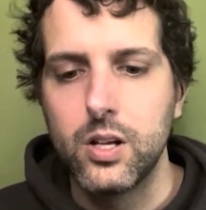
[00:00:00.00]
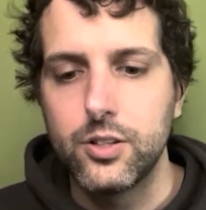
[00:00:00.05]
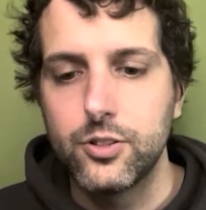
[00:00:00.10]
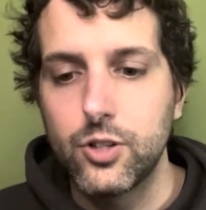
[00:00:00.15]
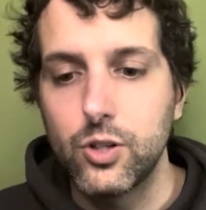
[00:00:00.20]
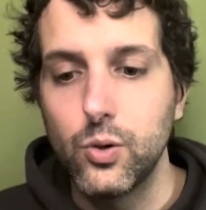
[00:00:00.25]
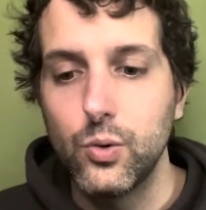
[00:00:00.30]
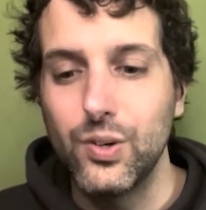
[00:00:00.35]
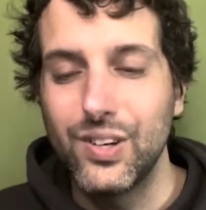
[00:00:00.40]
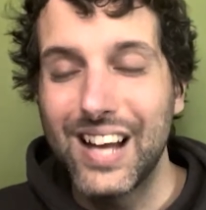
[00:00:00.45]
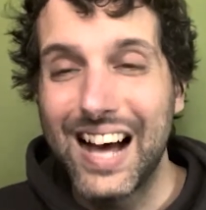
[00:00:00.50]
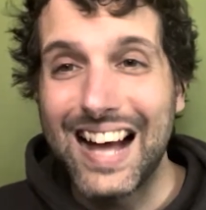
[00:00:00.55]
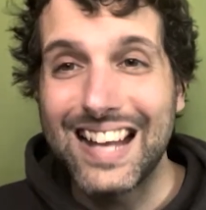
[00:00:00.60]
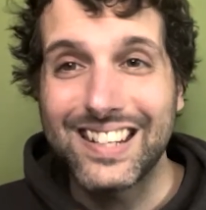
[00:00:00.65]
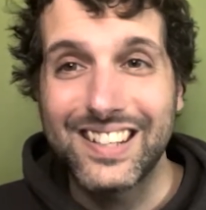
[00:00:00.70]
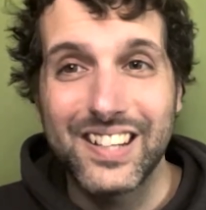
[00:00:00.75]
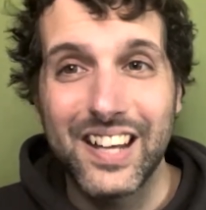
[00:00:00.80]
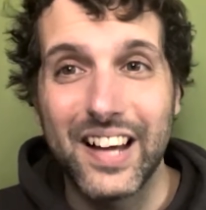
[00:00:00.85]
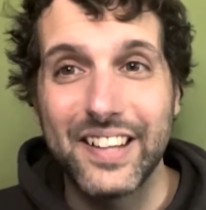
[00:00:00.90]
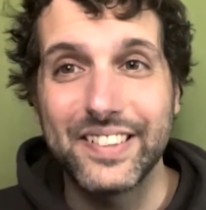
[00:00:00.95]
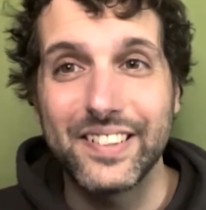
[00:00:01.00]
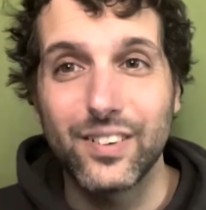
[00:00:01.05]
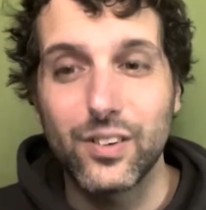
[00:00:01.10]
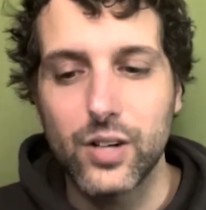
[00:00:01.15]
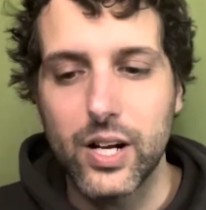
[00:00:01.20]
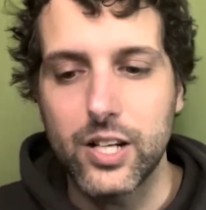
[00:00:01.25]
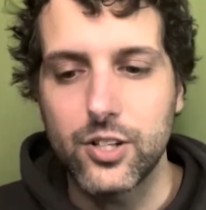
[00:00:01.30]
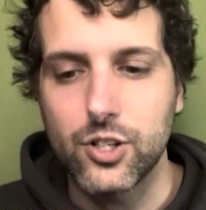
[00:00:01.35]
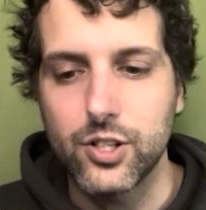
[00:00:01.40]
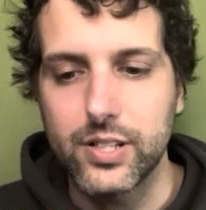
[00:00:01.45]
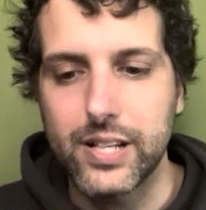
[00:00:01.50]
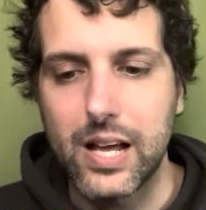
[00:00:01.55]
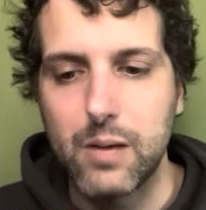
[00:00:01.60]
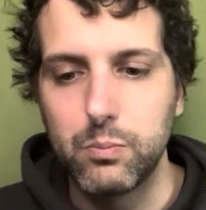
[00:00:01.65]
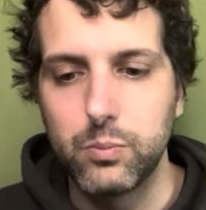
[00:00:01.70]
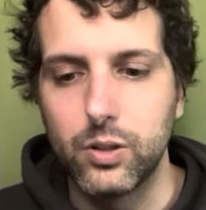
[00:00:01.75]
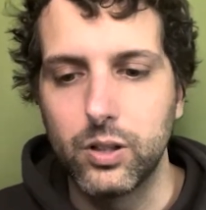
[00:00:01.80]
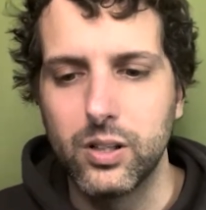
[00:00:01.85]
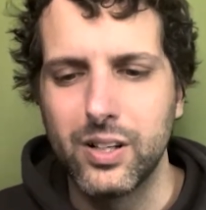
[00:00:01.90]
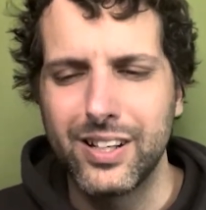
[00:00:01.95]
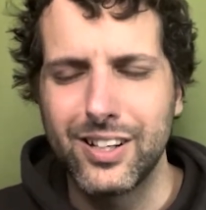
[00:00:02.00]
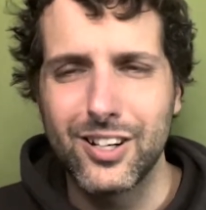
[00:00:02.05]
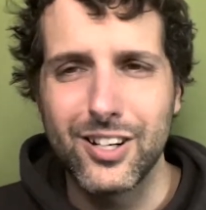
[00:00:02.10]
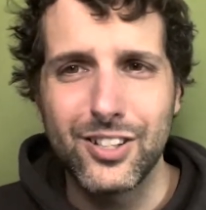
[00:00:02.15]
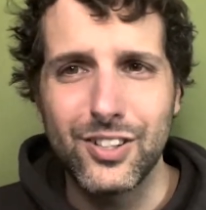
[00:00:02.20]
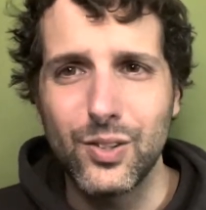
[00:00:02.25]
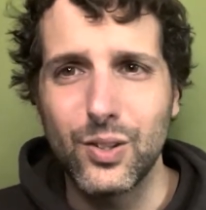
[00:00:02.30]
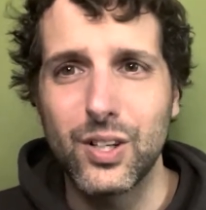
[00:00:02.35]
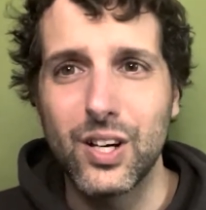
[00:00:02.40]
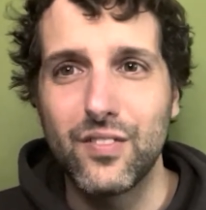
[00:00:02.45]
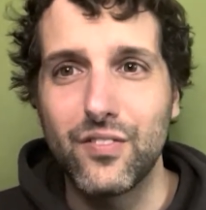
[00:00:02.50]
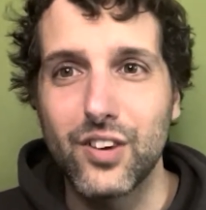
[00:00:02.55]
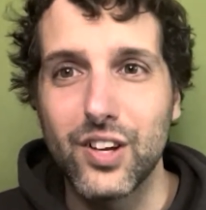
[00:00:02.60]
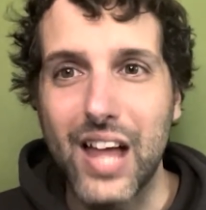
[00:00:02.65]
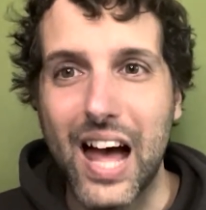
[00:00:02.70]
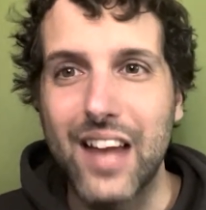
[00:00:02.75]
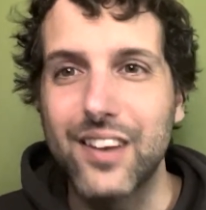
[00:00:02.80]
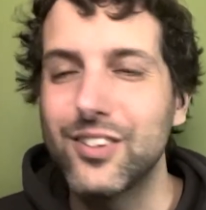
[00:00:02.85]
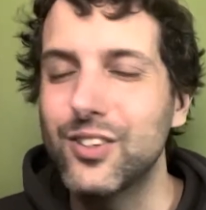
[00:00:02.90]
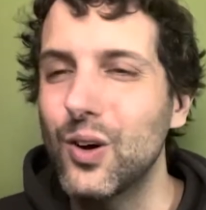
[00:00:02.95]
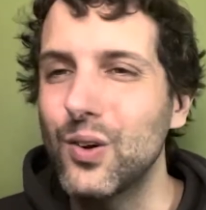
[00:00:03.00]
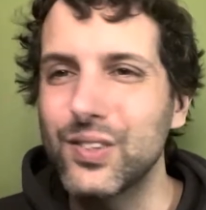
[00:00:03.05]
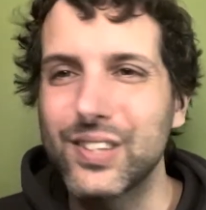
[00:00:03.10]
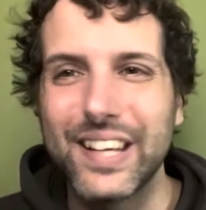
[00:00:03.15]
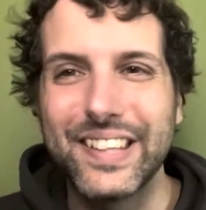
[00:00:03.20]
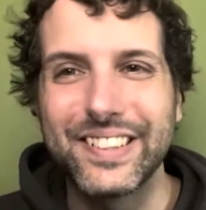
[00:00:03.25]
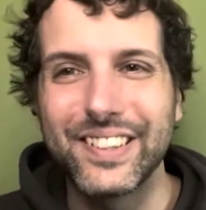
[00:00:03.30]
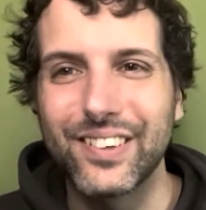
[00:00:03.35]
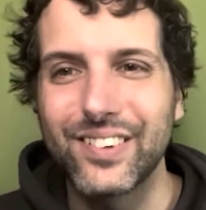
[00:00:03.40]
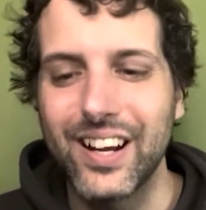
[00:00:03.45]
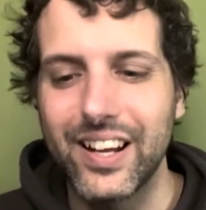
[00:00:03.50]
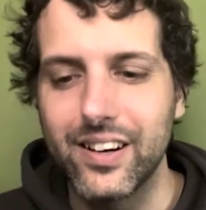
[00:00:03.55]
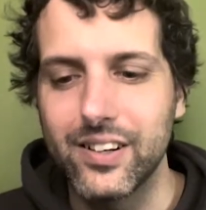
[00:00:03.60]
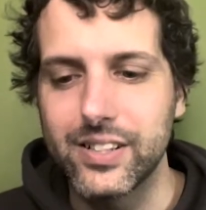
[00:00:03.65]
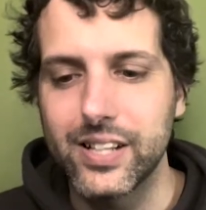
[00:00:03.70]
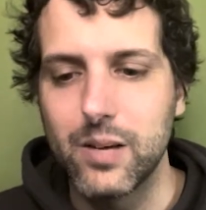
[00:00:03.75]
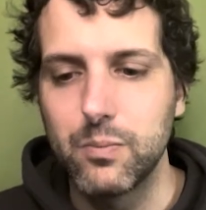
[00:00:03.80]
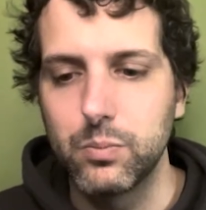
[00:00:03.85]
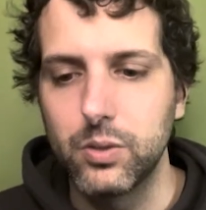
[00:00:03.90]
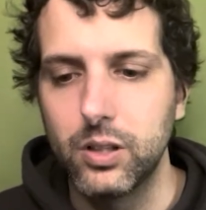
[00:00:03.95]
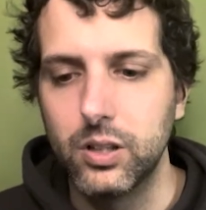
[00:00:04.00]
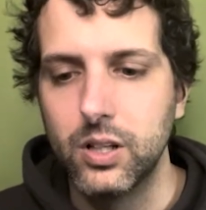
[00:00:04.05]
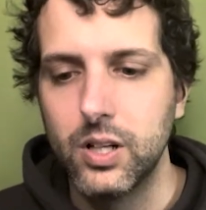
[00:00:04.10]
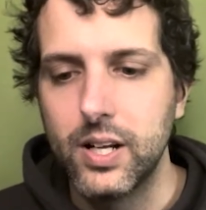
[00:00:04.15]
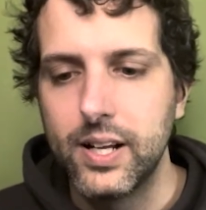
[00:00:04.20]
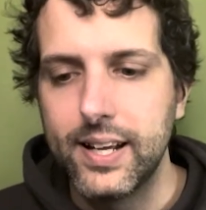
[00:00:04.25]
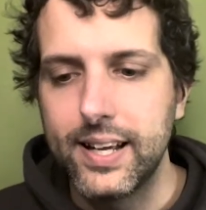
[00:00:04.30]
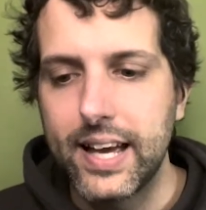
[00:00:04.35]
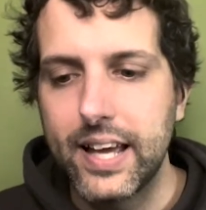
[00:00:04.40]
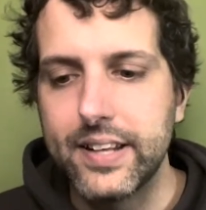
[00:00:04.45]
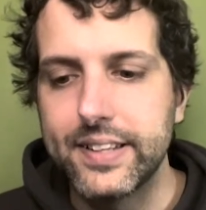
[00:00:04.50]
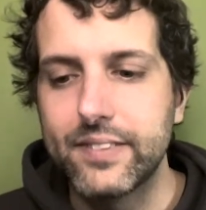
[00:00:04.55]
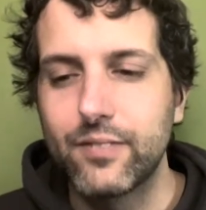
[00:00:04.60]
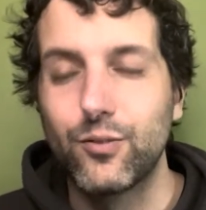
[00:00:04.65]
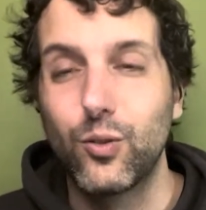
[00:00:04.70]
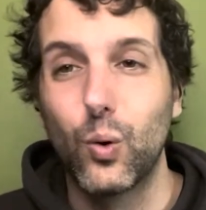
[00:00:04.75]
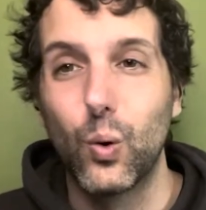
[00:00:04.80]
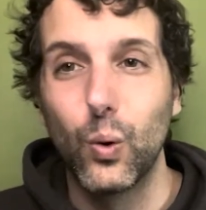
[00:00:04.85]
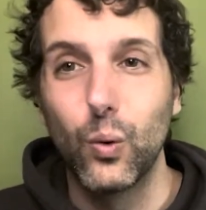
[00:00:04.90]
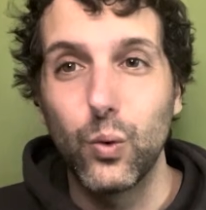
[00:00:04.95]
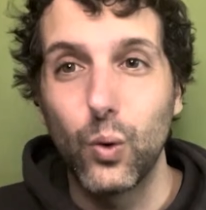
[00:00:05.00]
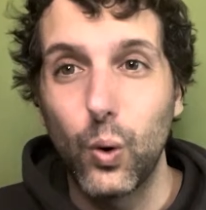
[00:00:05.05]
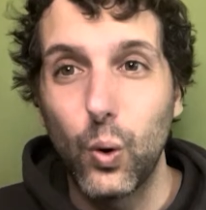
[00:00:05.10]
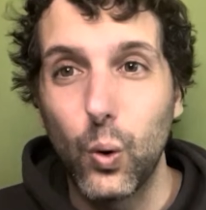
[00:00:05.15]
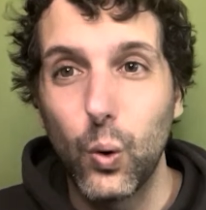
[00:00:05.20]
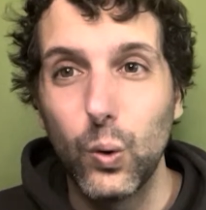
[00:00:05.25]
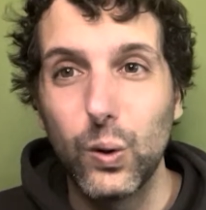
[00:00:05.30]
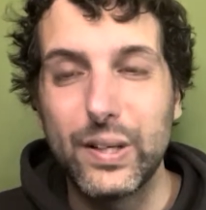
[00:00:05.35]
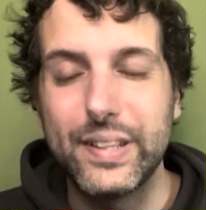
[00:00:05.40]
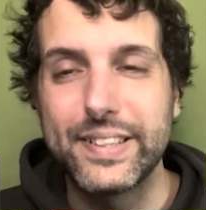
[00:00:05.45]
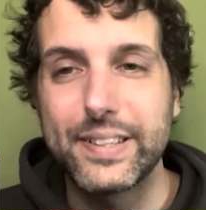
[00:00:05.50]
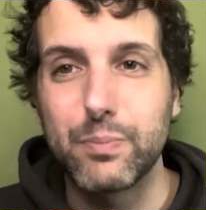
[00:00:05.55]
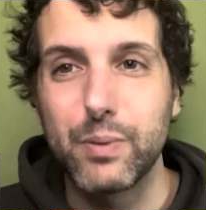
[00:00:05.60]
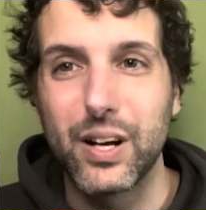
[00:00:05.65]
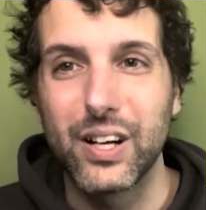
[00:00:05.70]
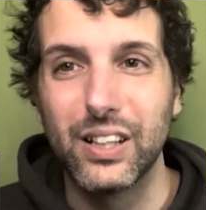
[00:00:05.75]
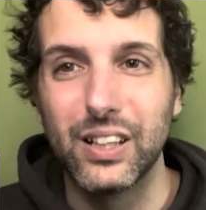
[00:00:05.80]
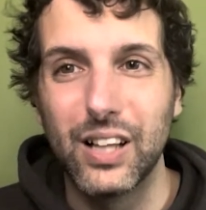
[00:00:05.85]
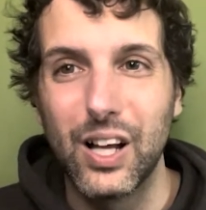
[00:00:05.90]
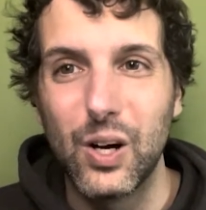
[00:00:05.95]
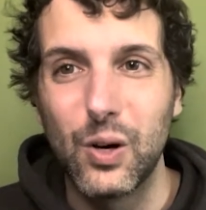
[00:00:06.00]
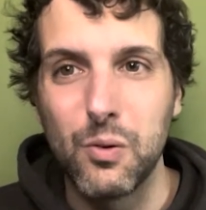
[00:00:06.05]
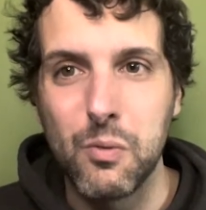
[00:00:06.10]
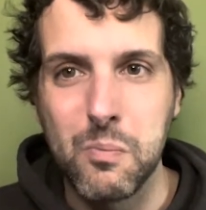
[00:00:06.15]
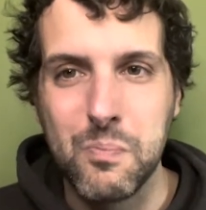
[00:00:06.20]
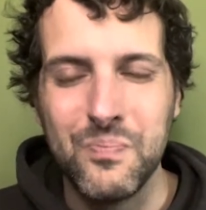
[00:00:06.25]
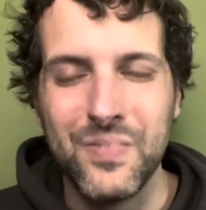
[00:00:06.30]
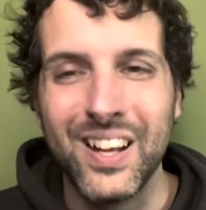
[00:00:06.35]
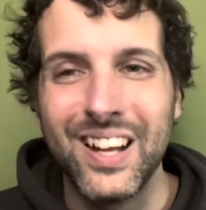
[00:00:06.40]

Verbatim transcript: Do not desecrate your temple. You're too good for that. Don't desecrate your temple. It is for the Holy Spirit alone.